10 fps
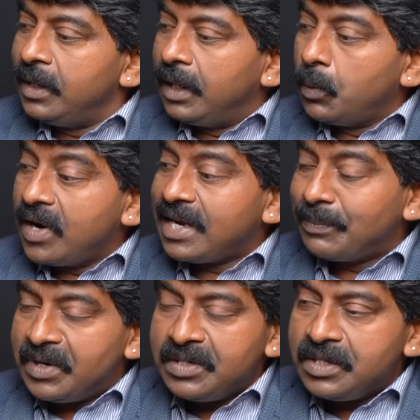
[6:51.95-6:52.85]
what
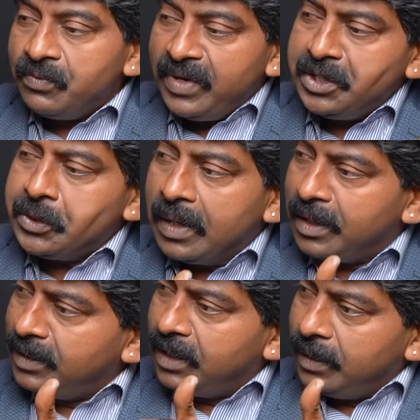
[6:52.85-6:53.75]
happens is when you are
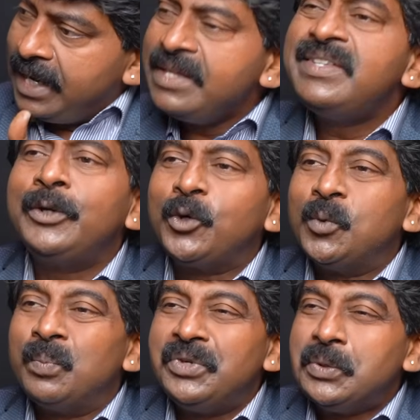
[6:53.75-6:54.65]
in the AC room,